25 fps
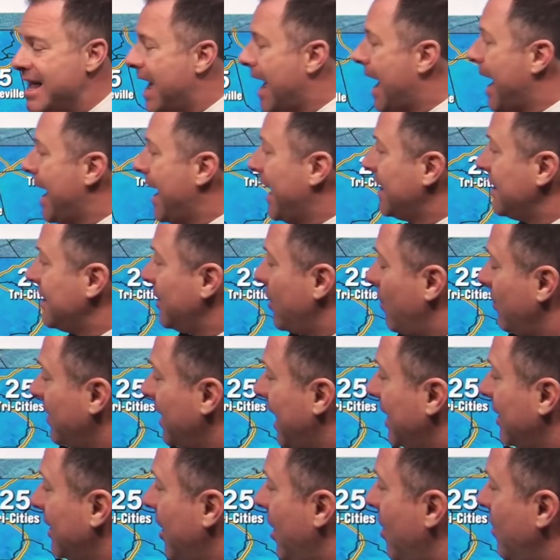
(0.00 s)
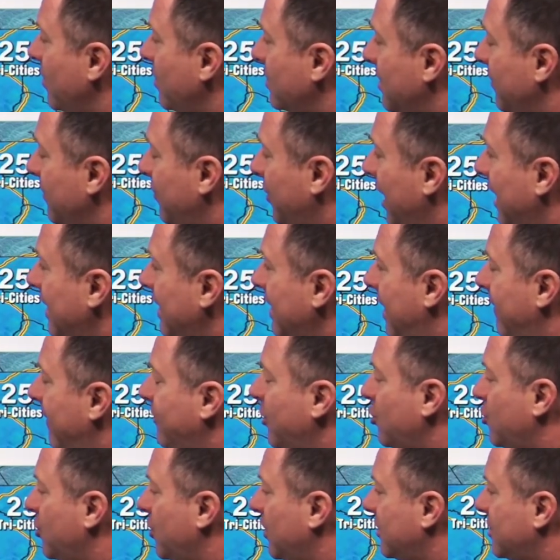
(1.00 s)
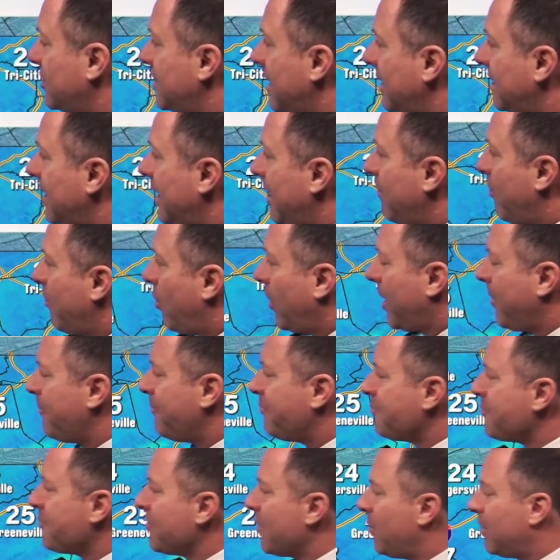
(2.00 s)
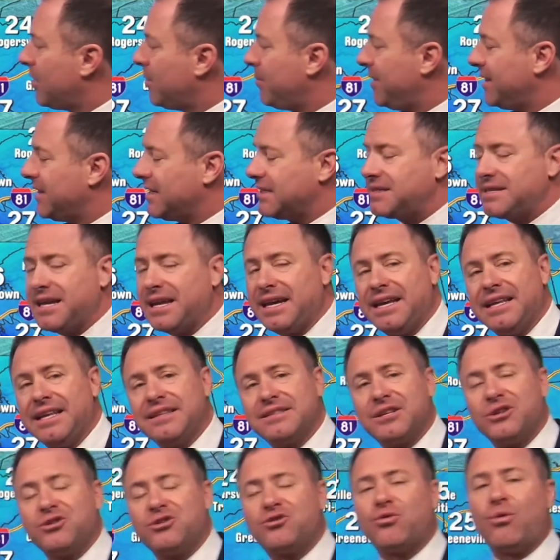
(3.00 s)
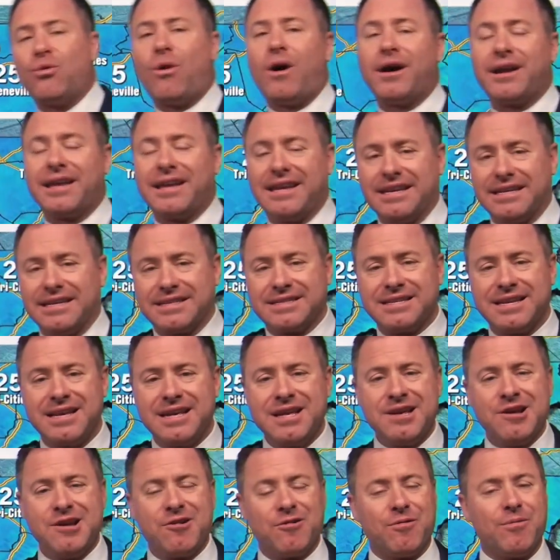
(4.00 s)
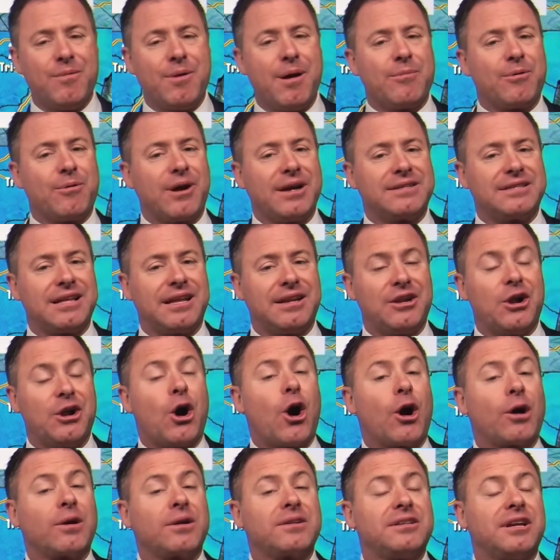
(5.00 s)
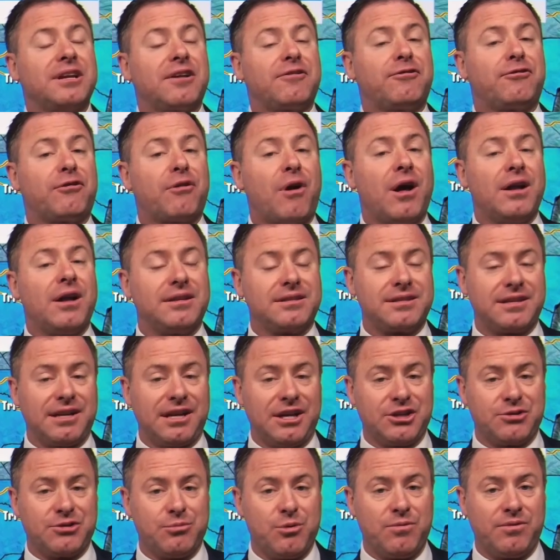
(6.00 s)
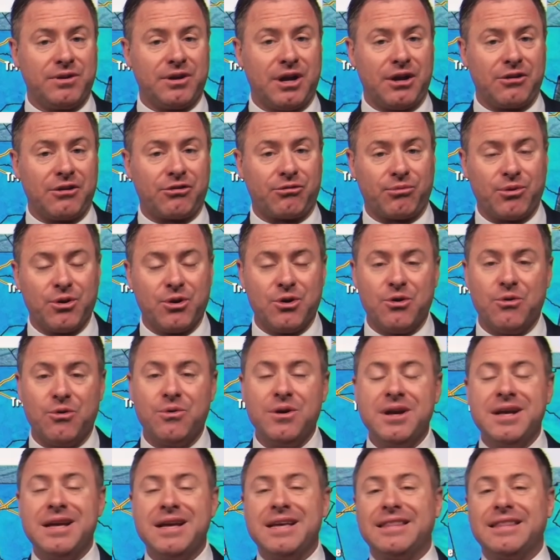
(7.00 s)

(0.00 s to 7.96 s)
And then overnight lows. If you're heading off to church Sunday morning, we're going to be in the teens and 20s. Remember, I said an Arctic front is moving on through.